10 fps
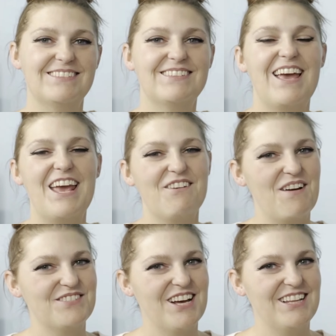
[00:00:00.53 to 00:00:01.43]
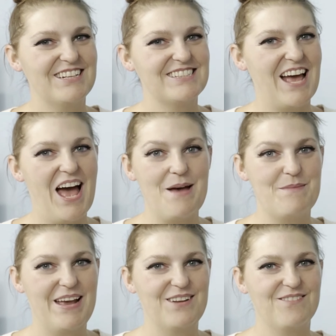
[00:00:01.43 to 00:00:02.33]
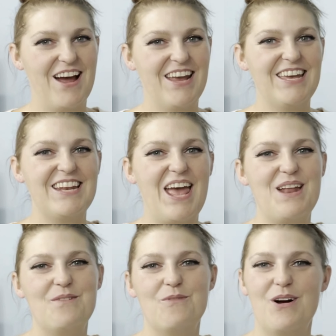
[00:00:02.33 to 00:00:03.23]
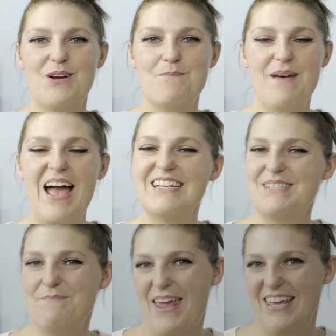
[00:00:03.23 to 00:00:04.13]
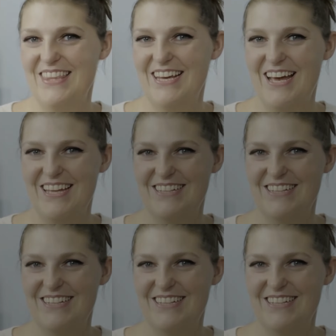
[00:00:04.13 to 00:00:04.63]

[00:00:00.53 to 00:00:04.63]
Hey Craftaholics, I'm Megan Ryan and welcome back to Making the Cut.